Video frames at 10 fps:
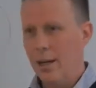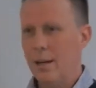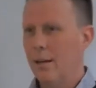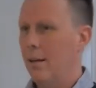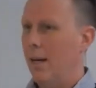
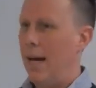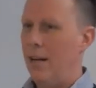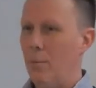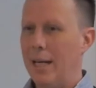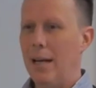and the
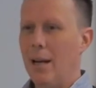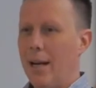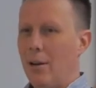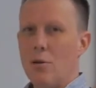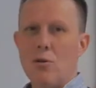wiggly line
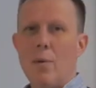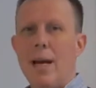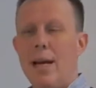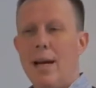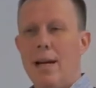goes away,
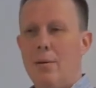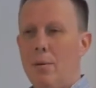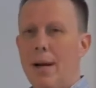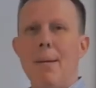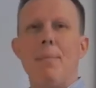and we're happy.